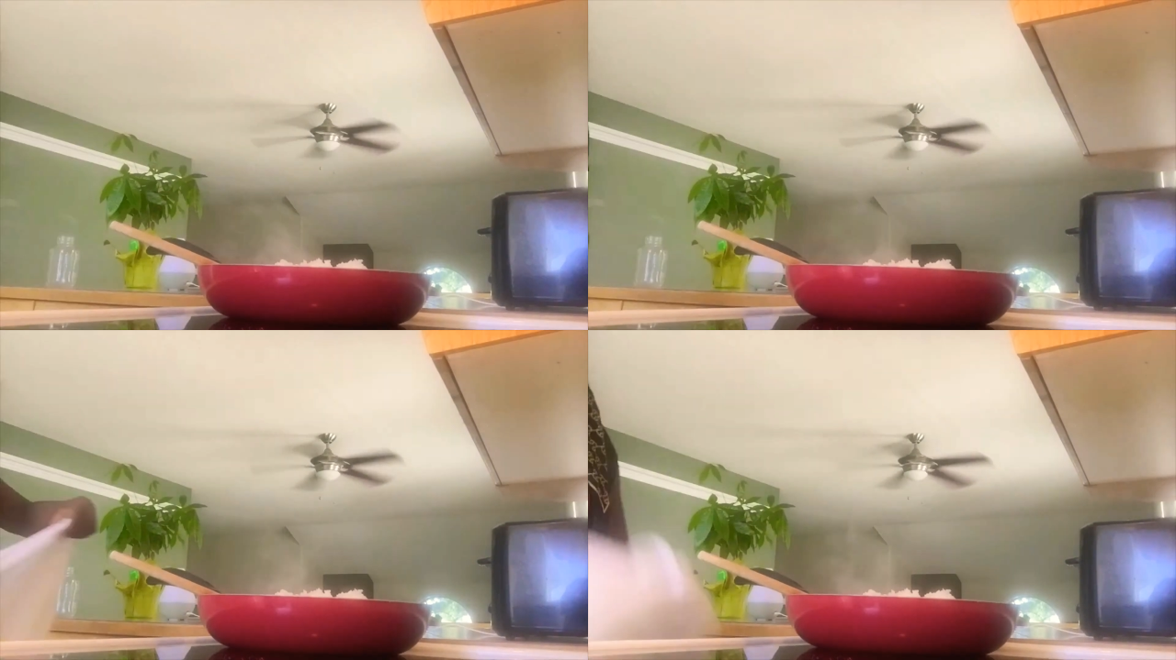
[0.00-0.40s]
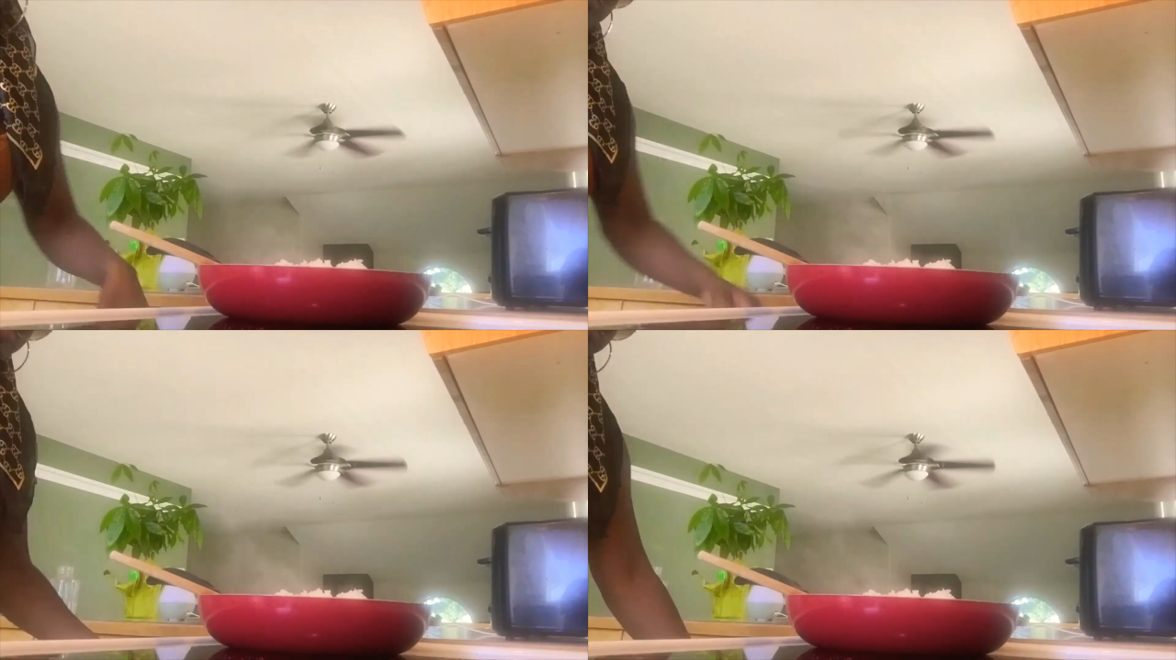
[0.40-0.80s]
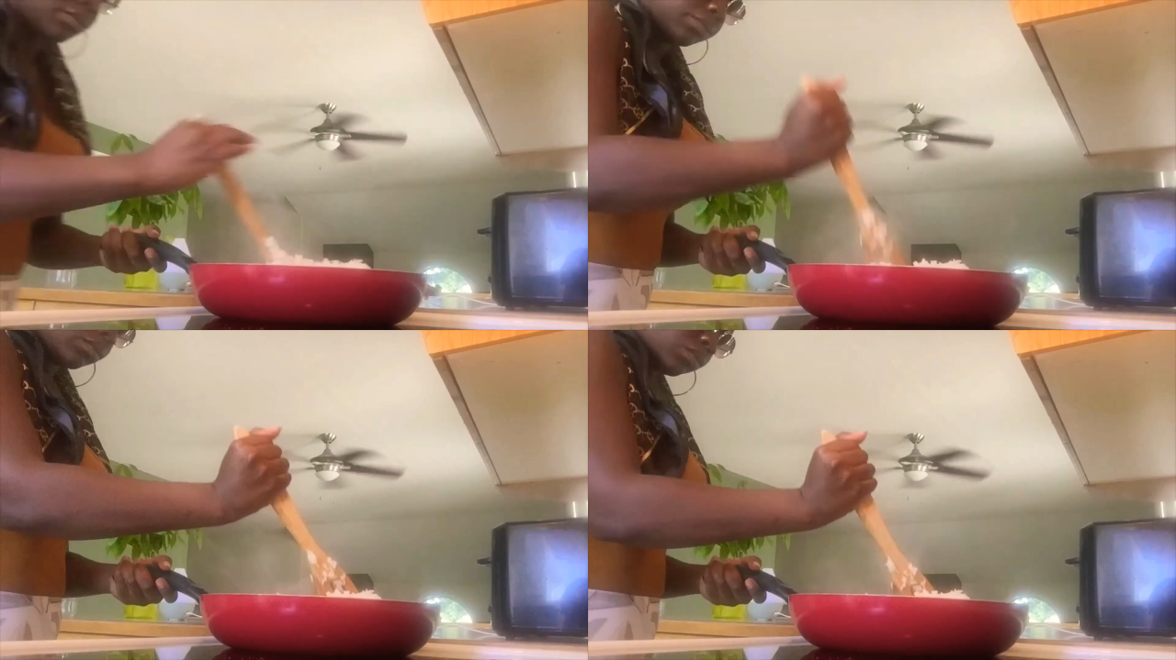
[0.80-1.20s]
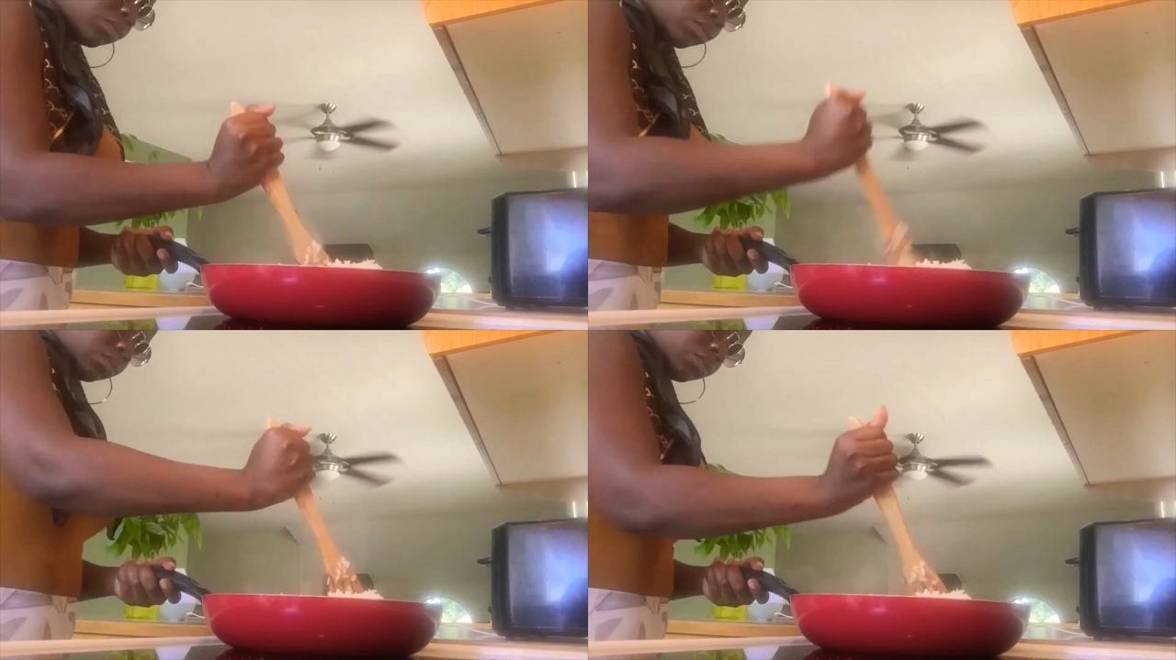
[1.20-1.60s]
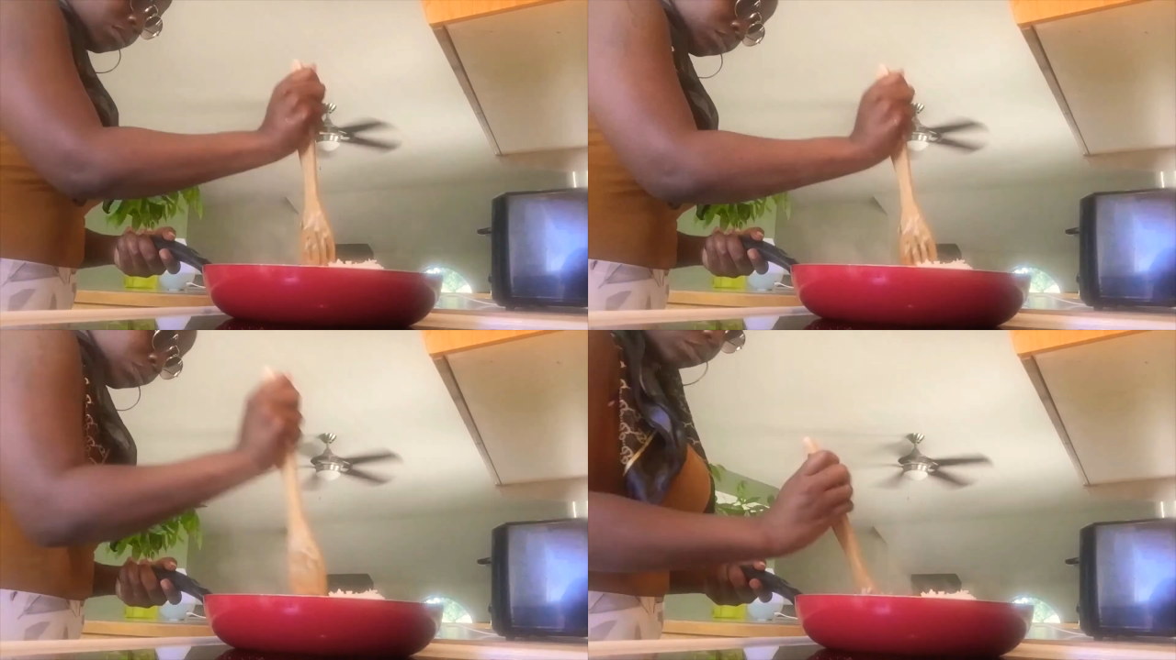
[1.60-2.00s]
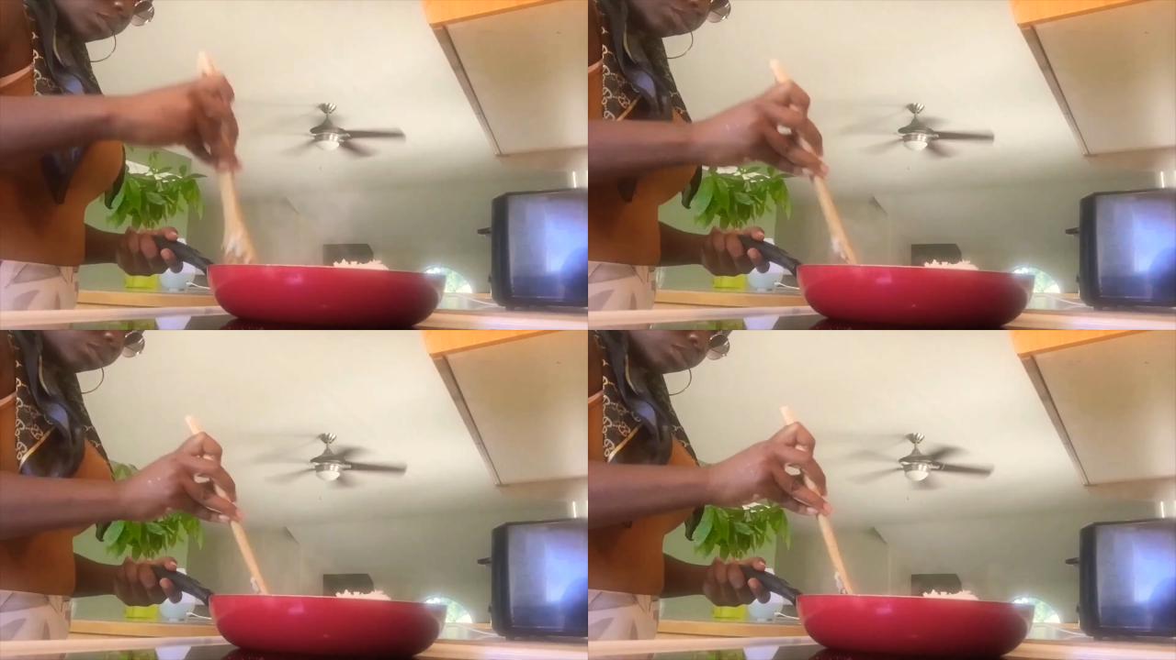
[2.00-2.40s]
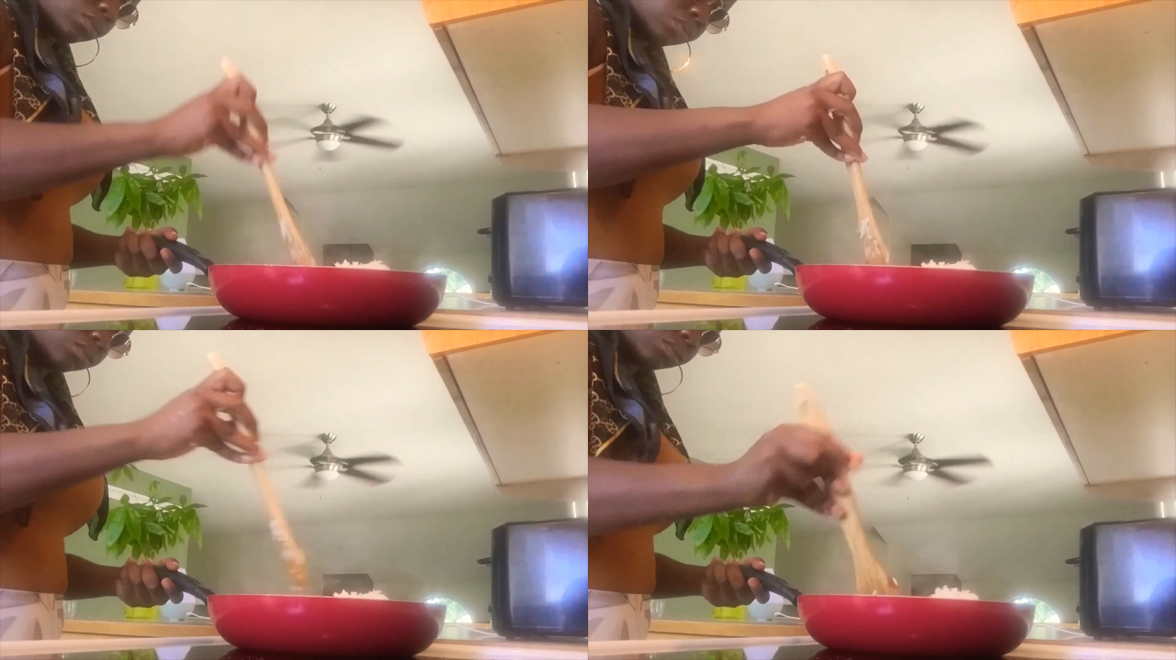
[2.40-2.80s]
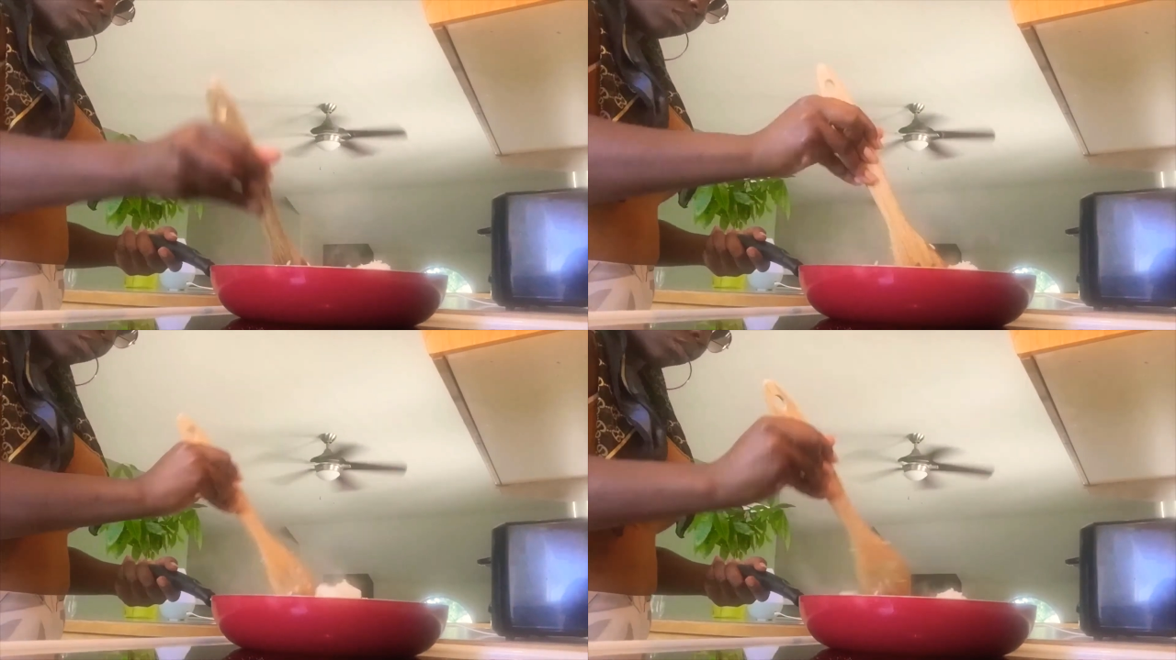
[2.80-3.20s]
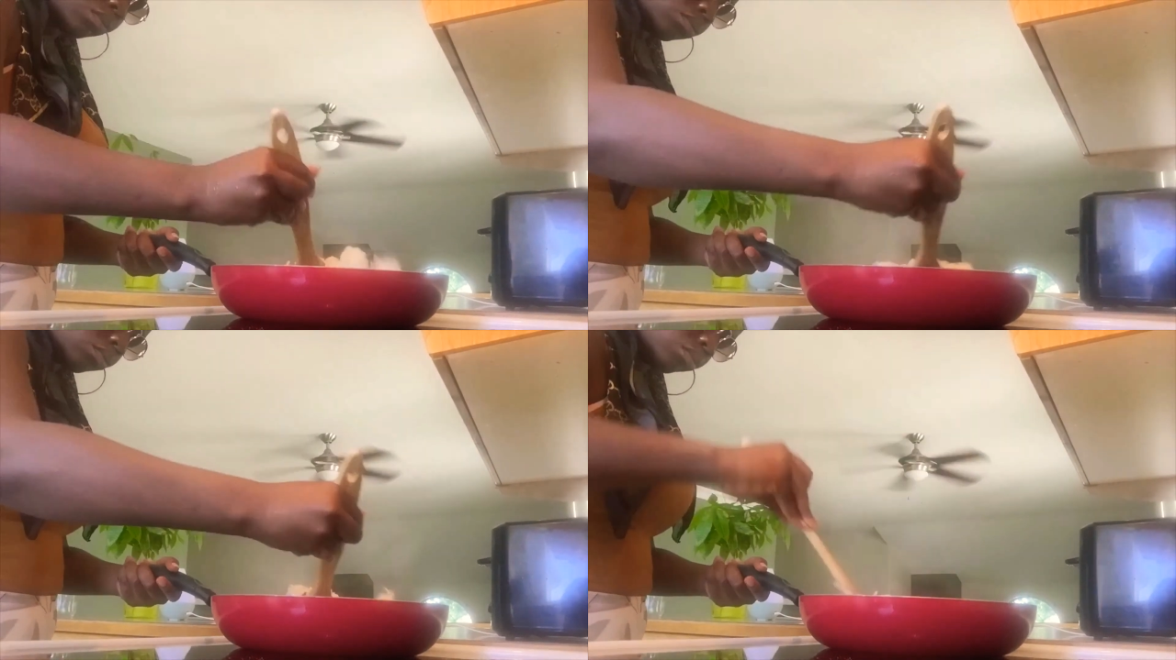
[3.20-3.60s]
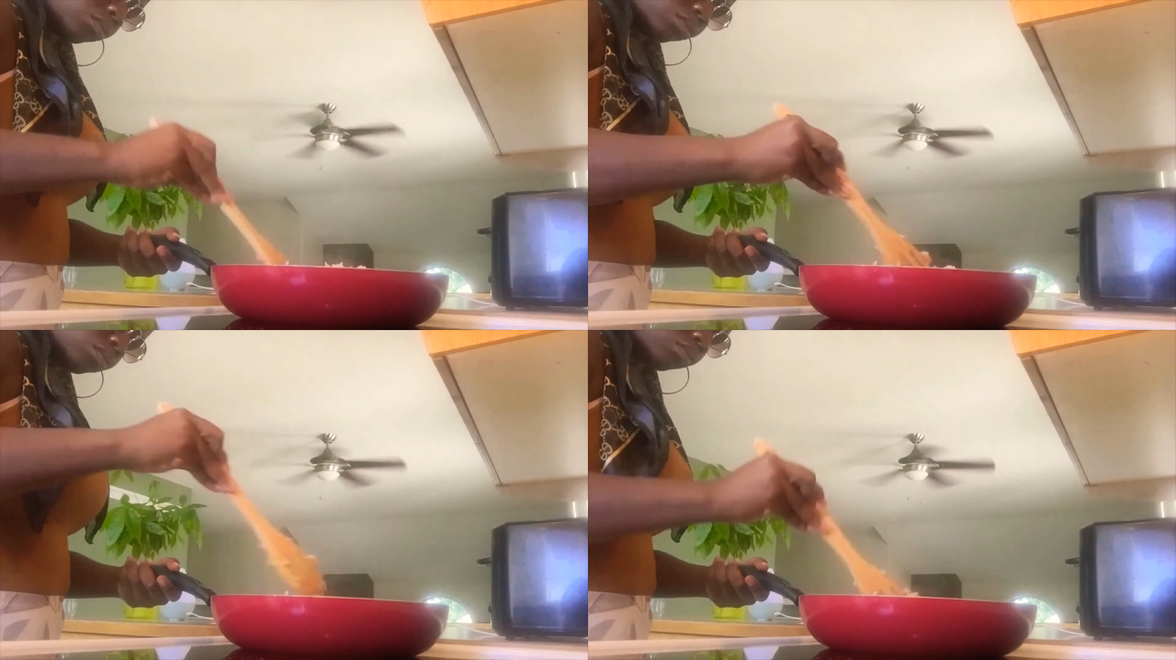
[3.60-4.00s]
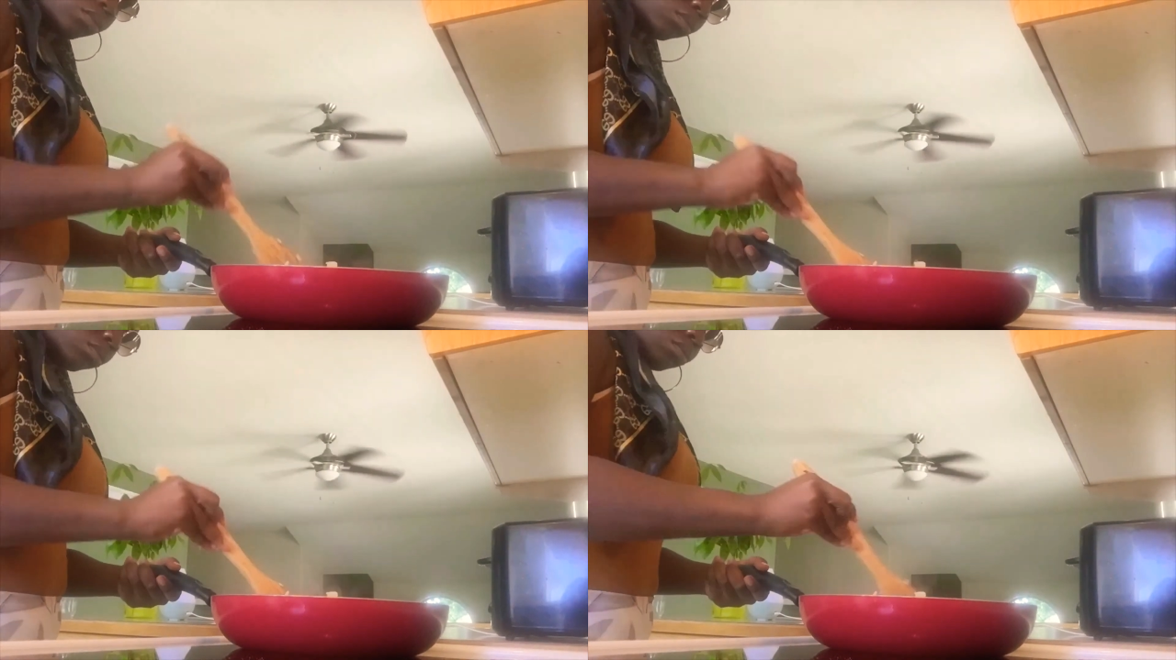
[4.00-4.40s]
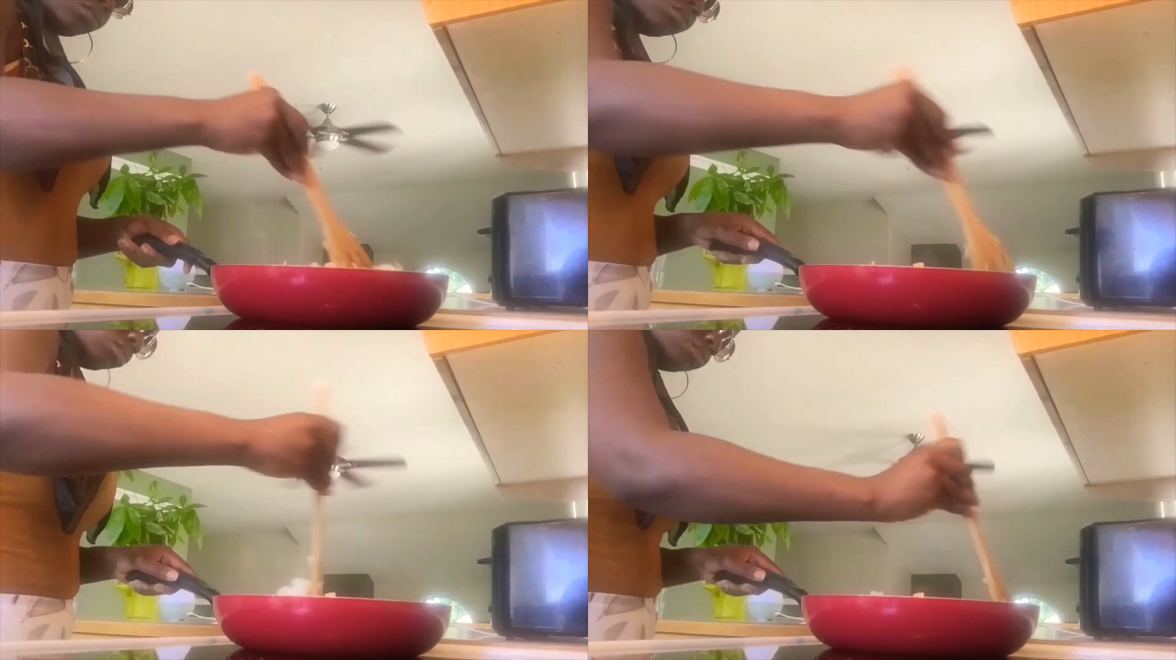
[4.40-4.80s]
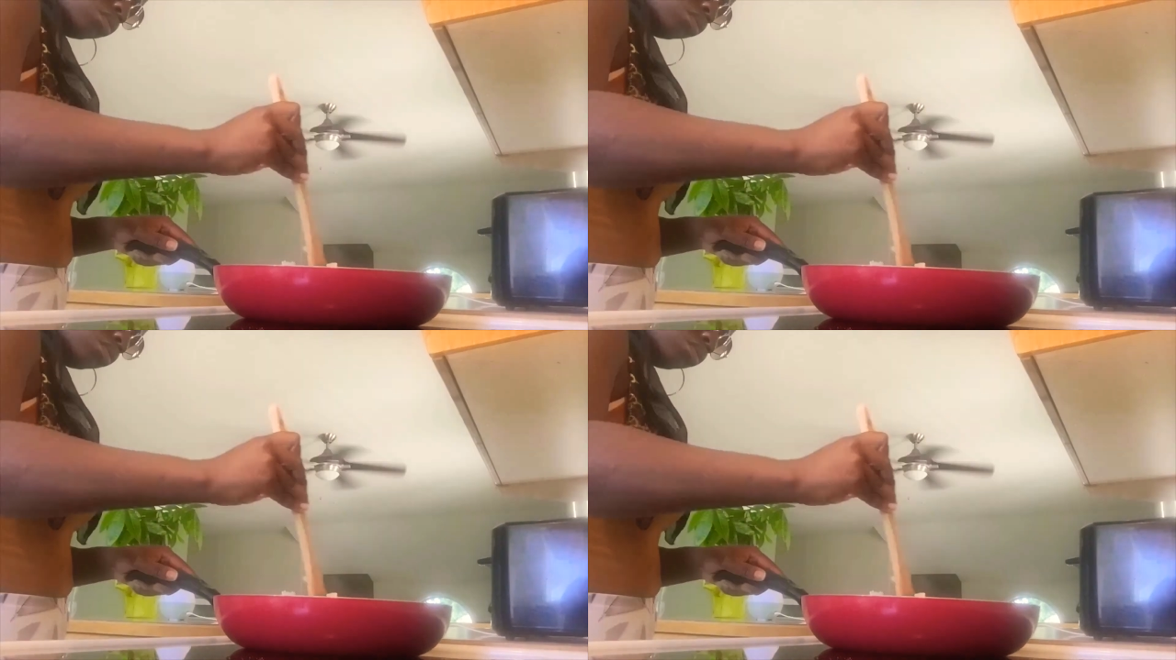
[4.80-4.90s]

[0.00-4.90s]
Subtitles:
[unreadable: no face in view]